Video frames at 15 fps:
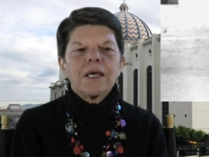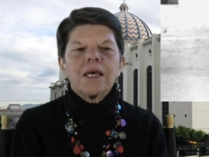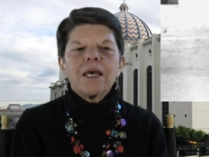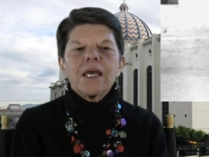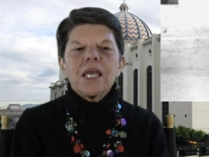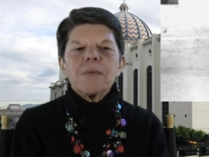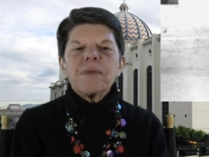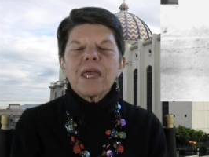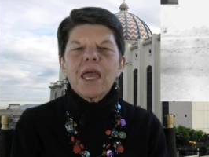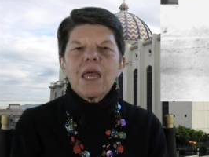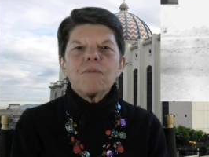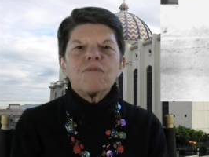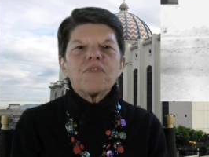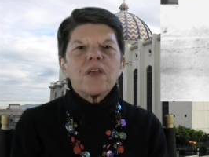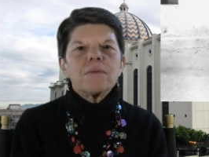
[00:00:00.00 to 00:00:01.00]
He
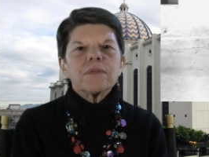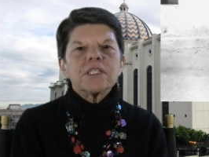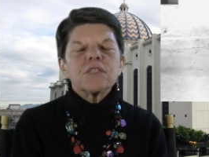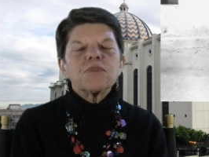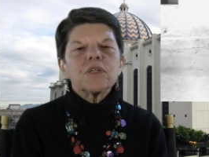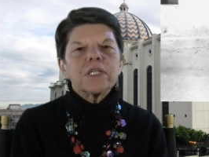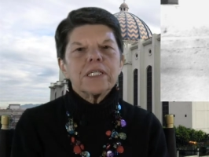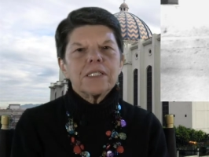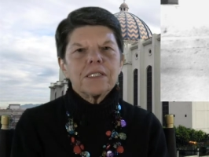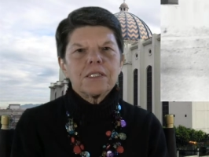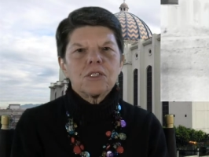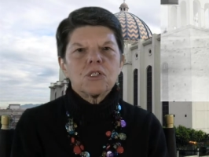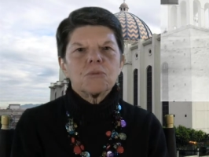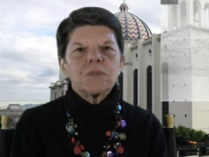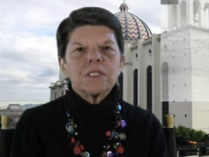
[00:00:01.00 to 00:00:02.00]
became famous for his
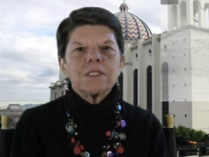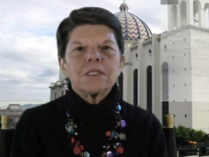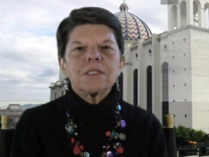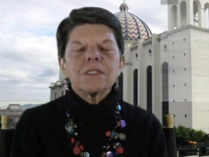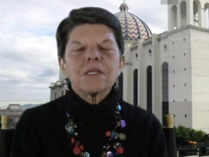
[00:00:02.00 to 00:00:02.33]
sermons